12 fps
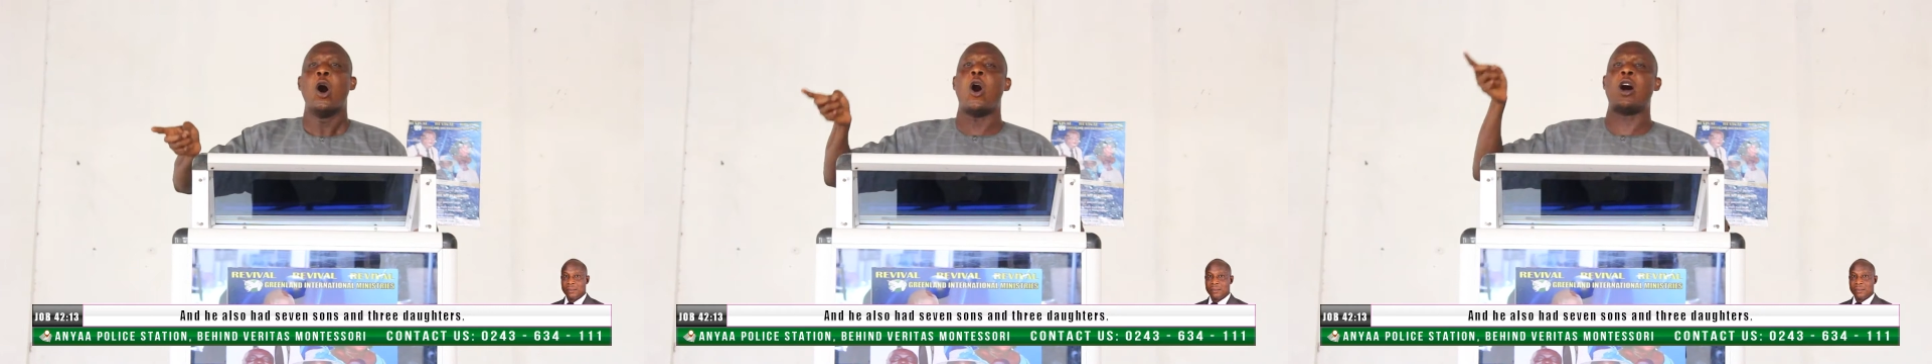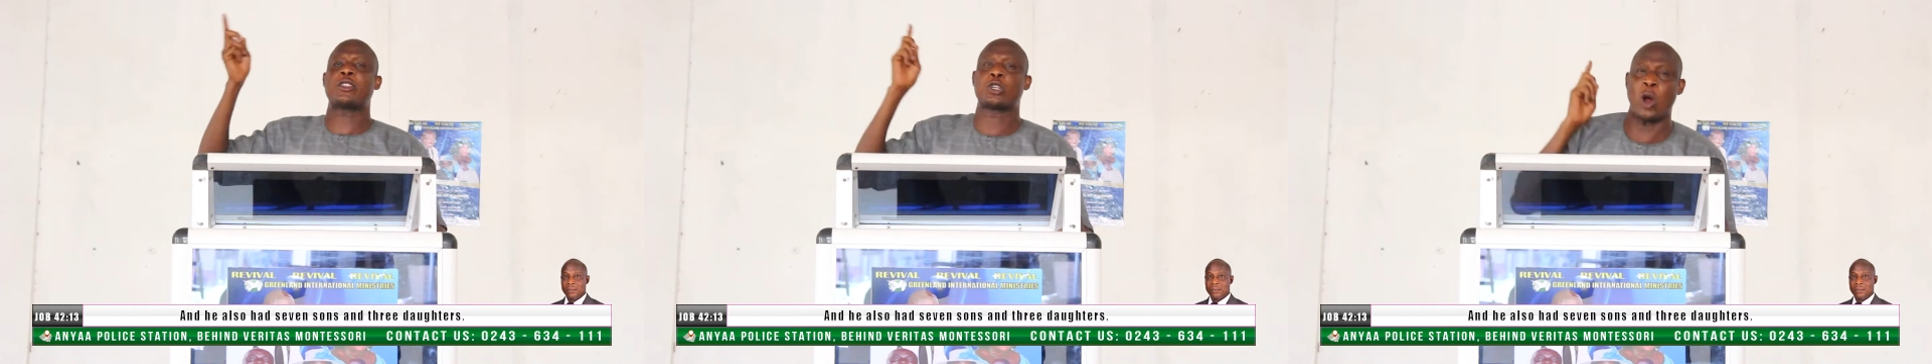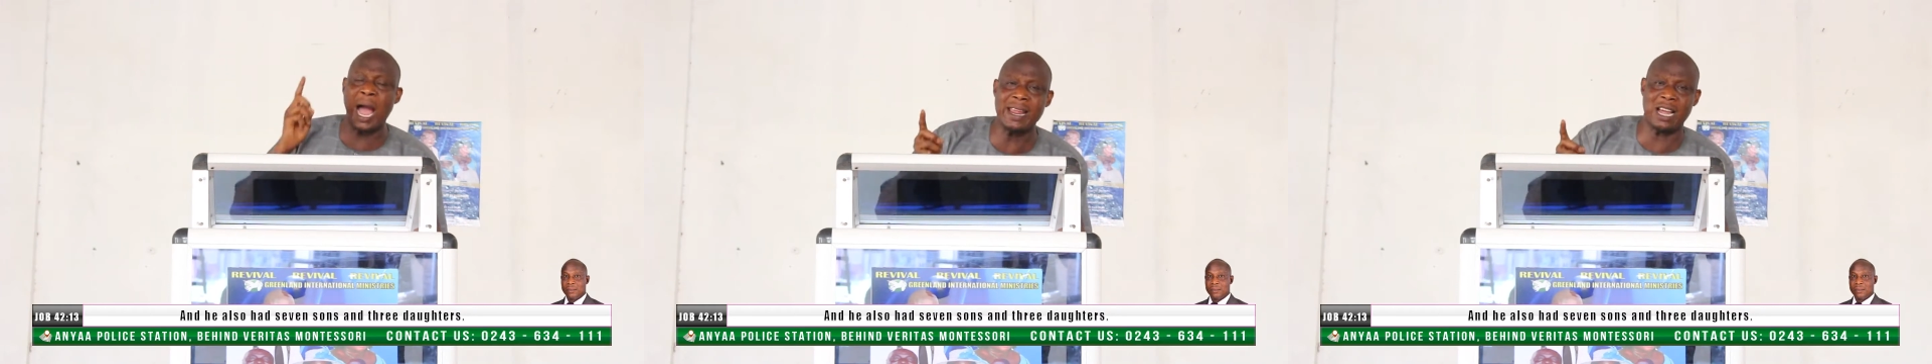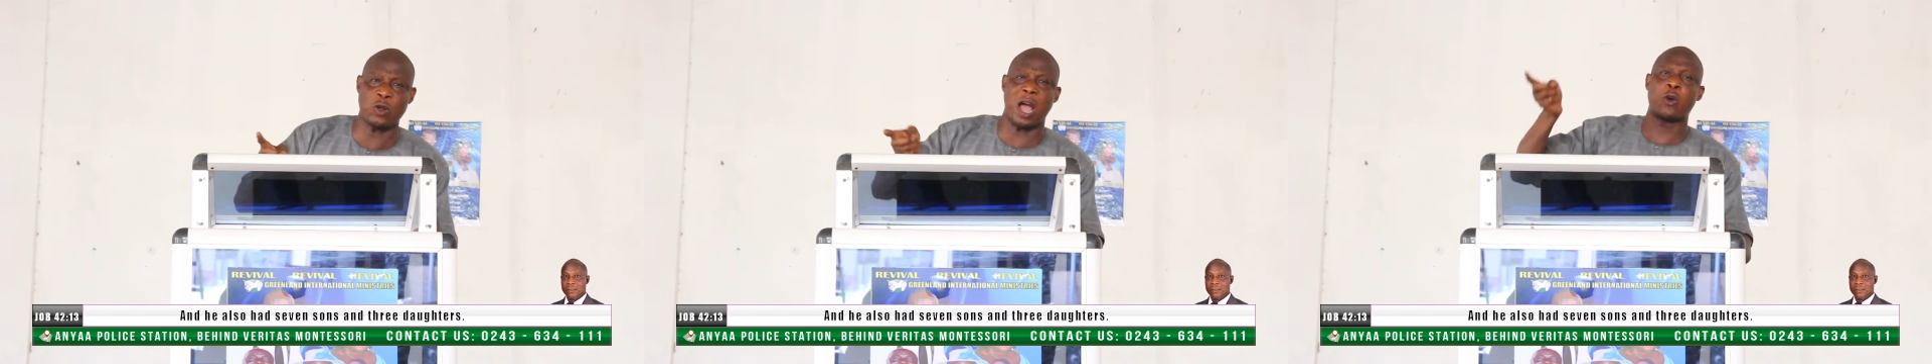or
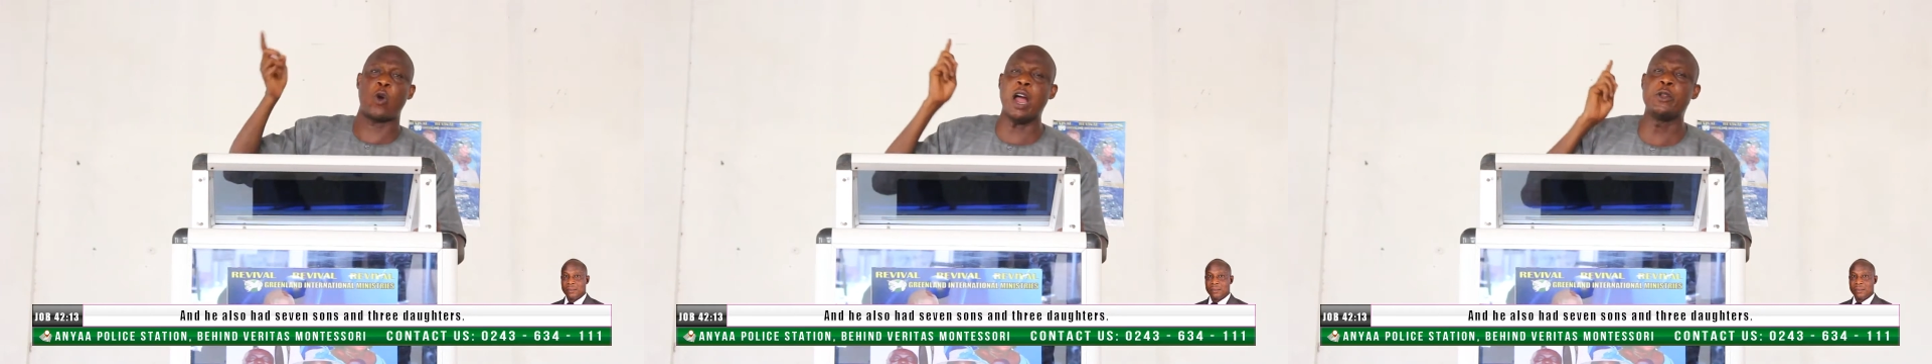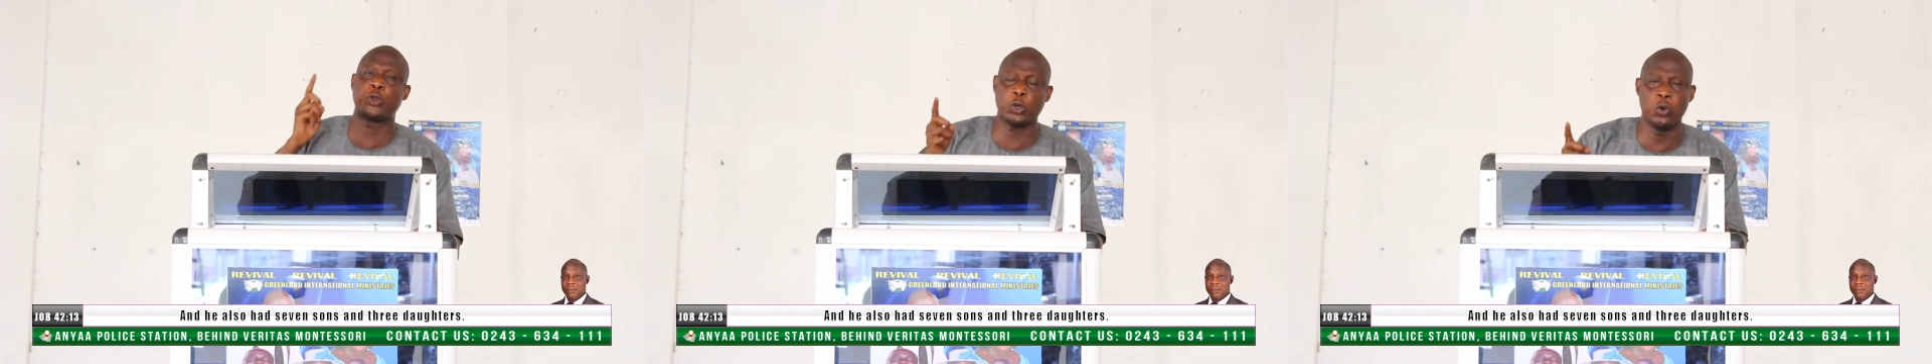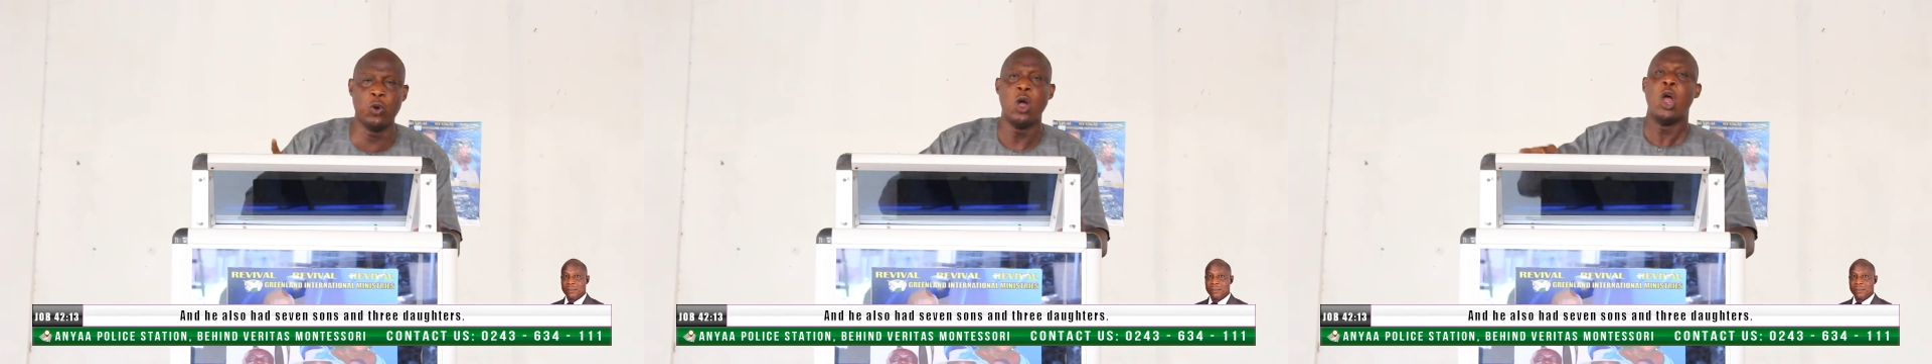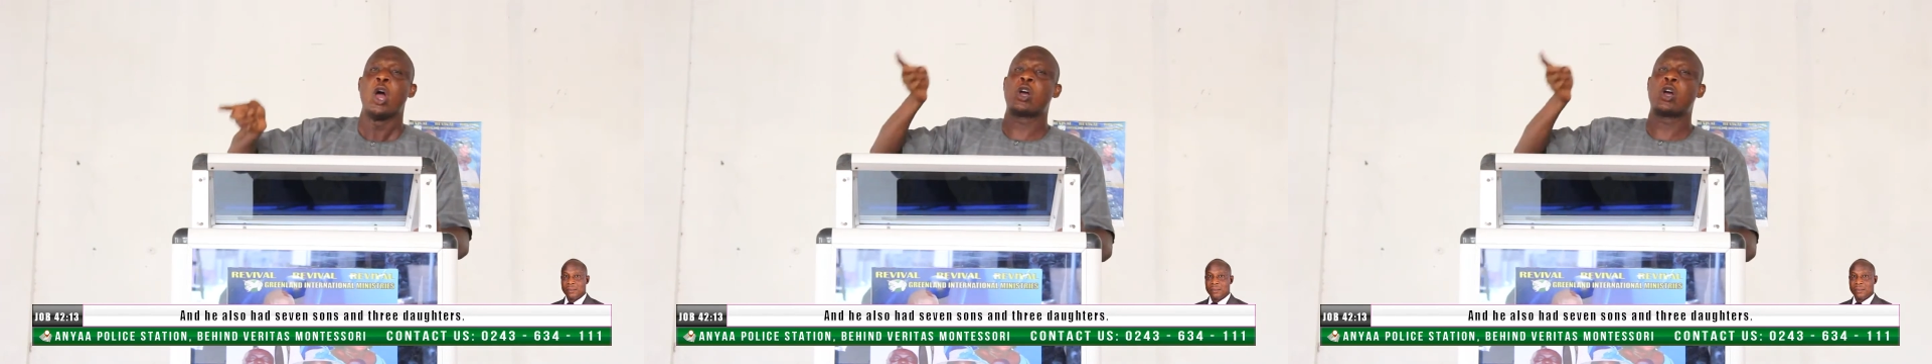trial you are going through,